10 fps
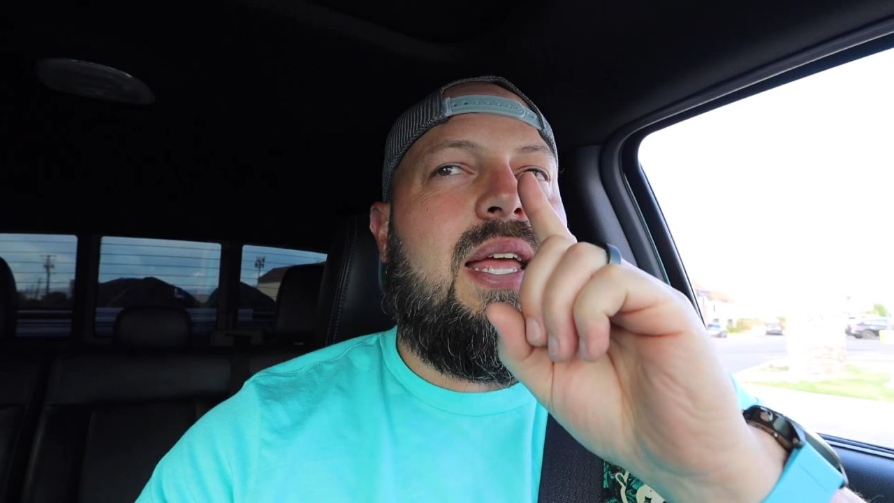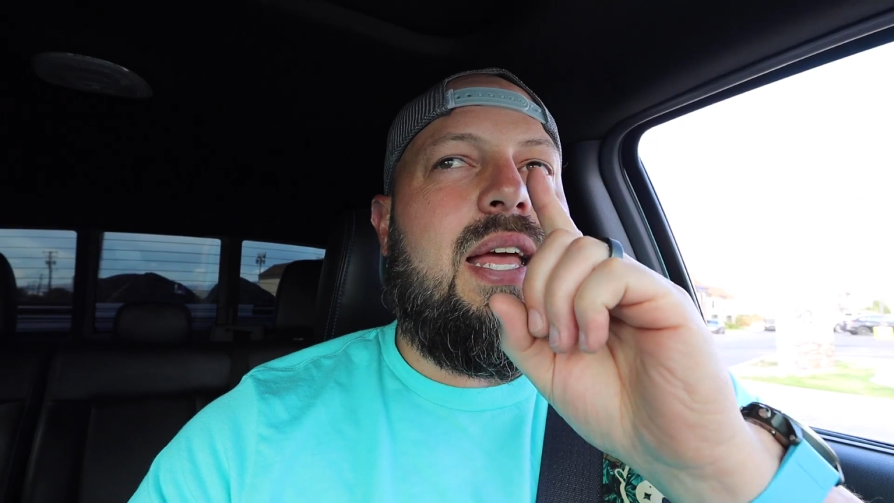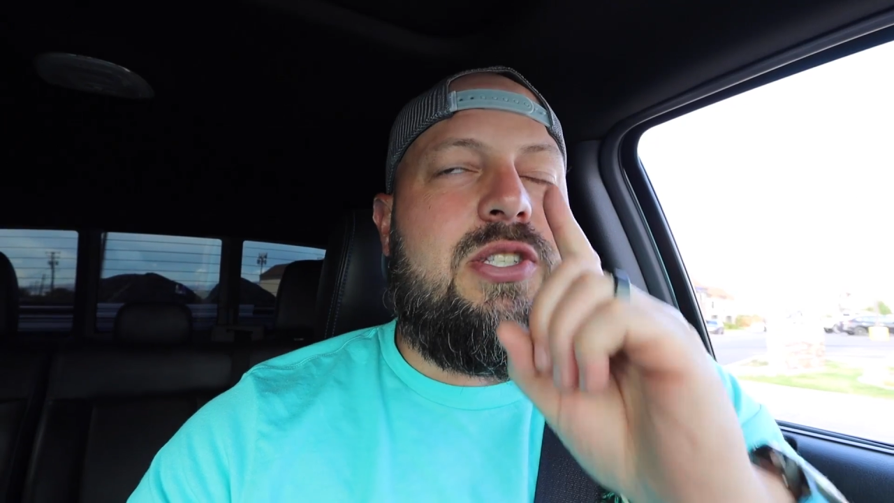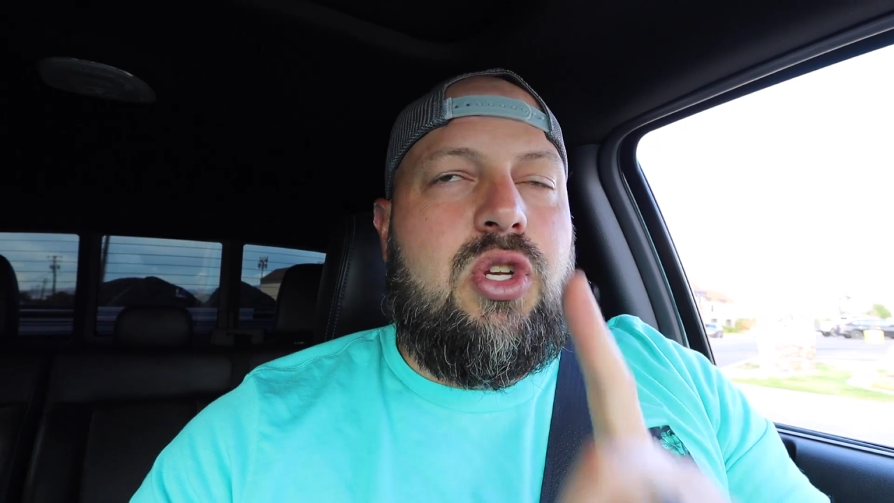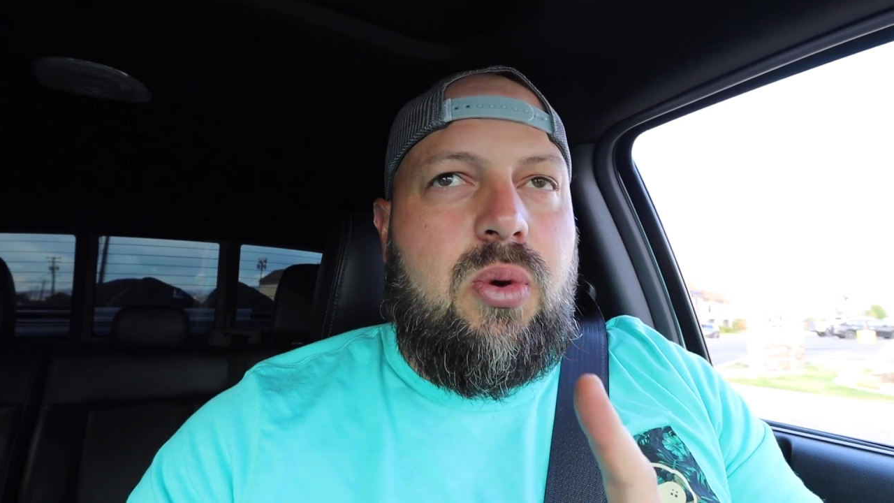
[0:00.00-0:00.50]

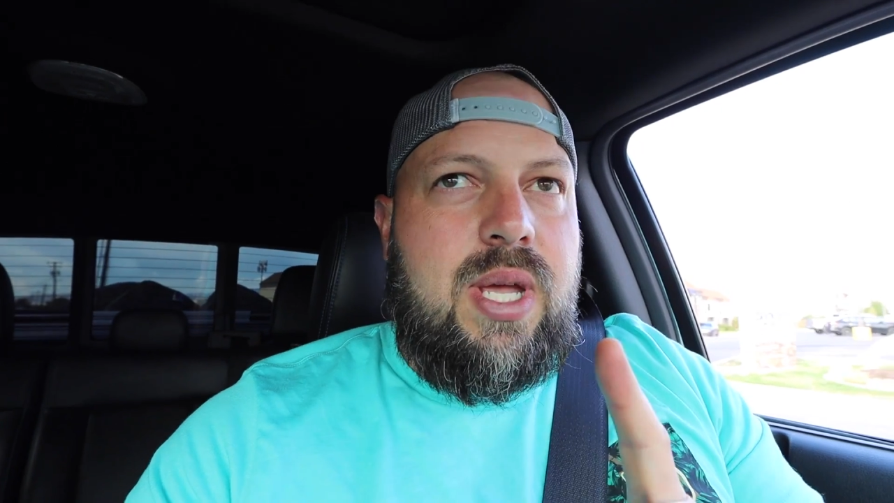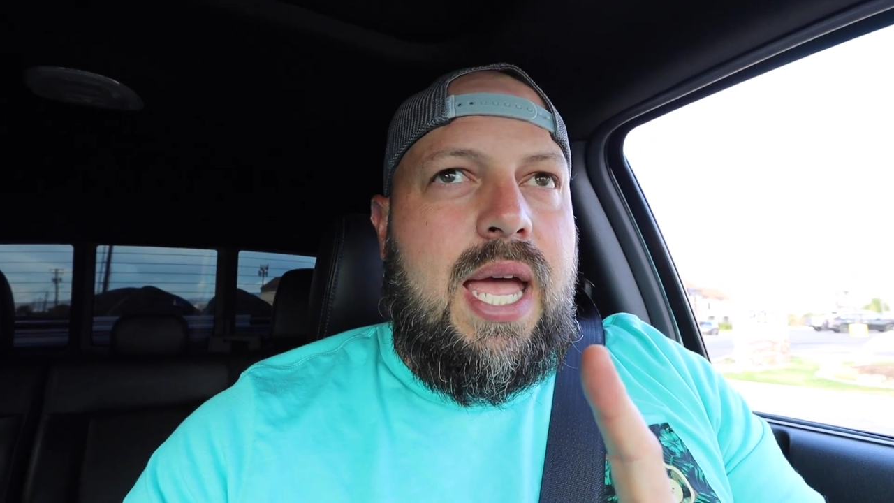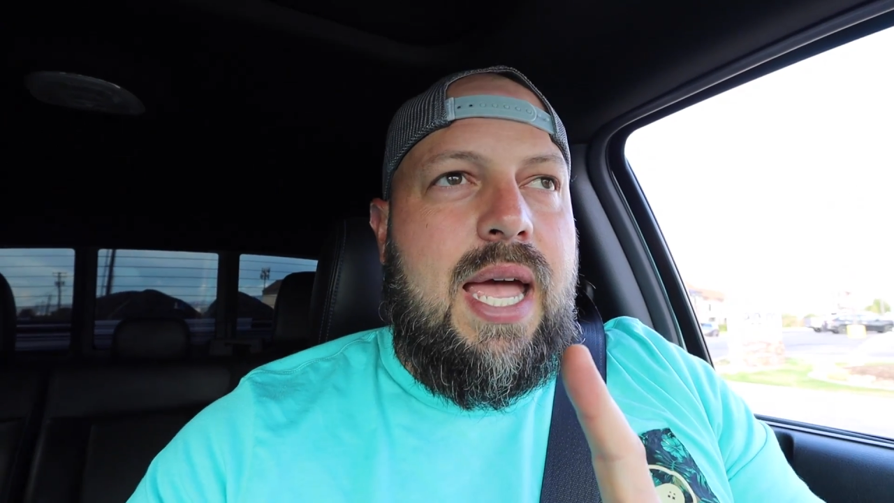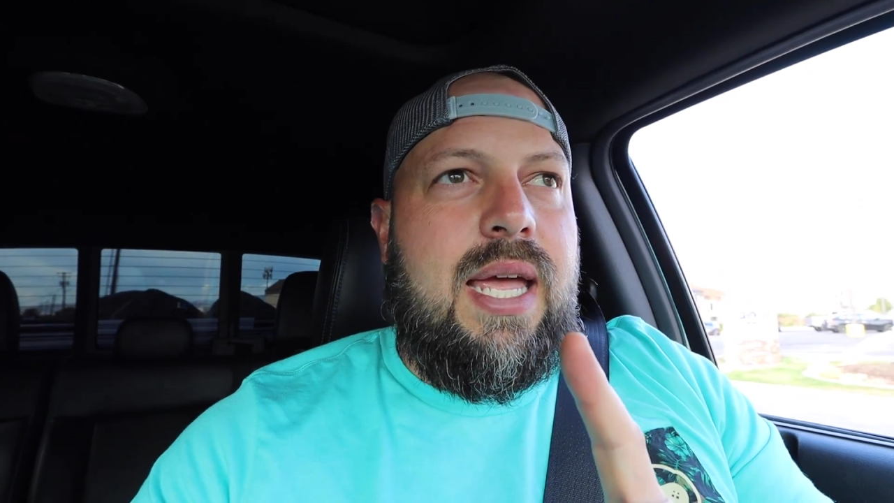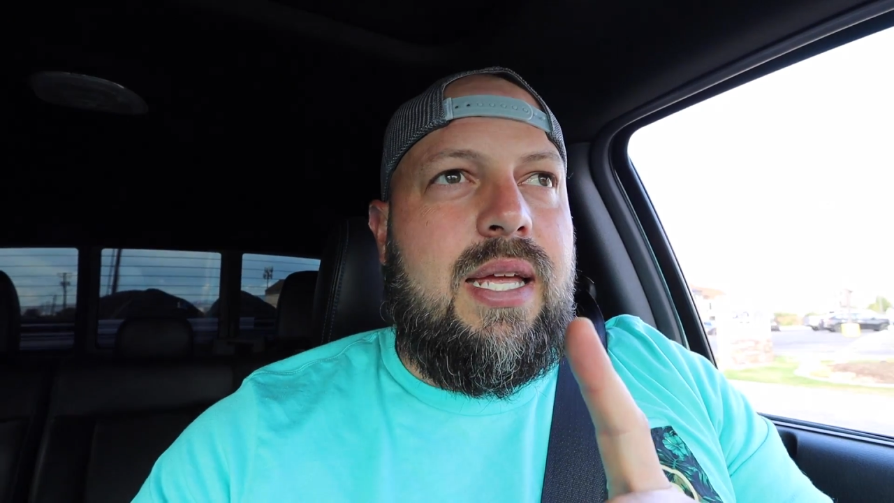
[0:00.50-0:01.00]
it's
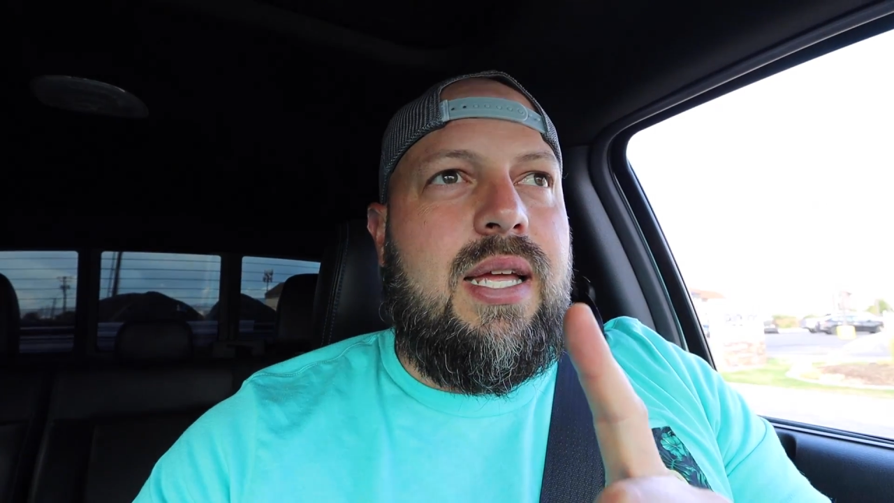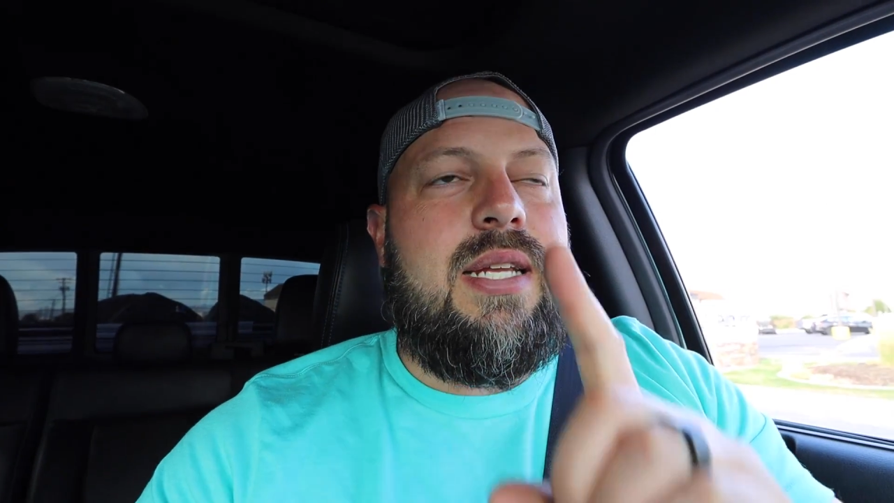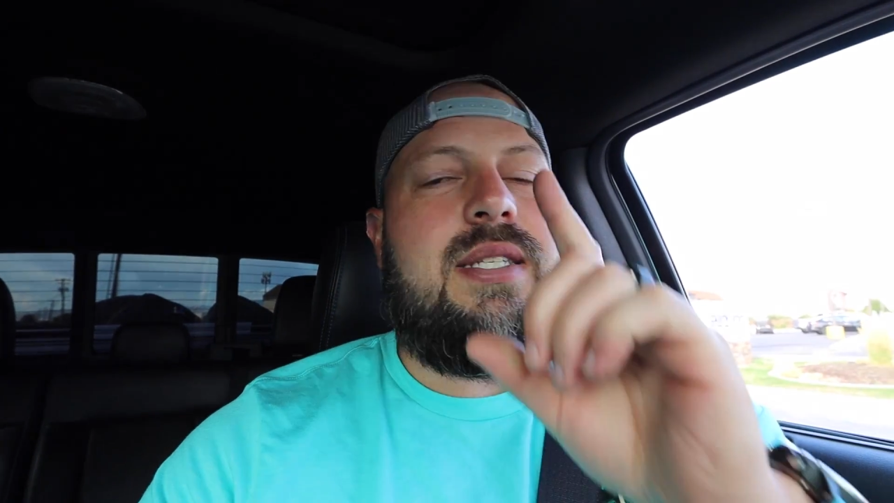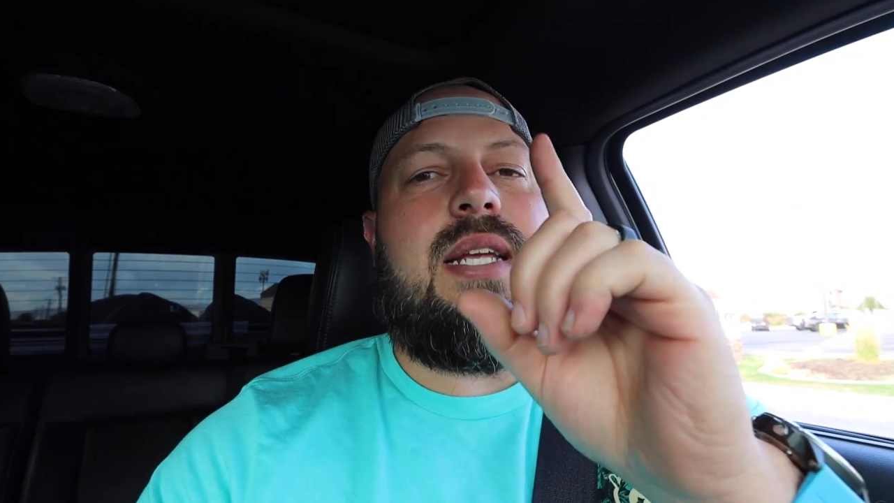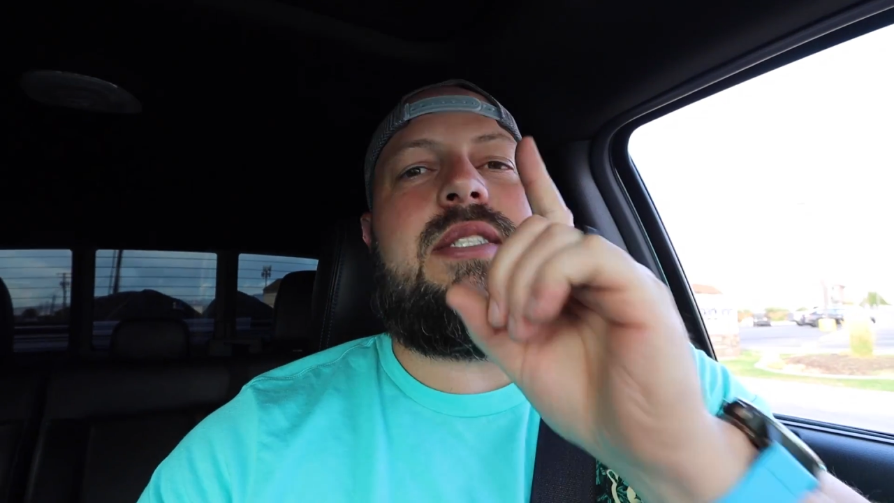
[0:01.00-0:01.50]
okay.
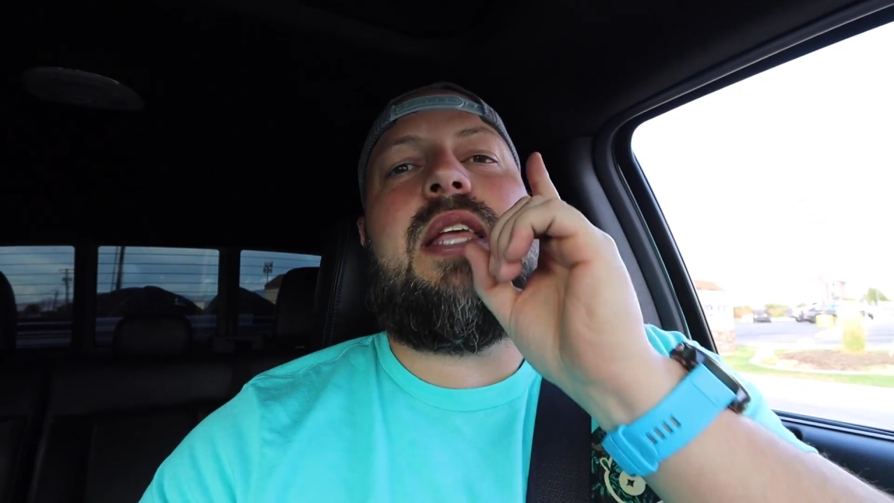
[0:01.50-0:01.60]
It's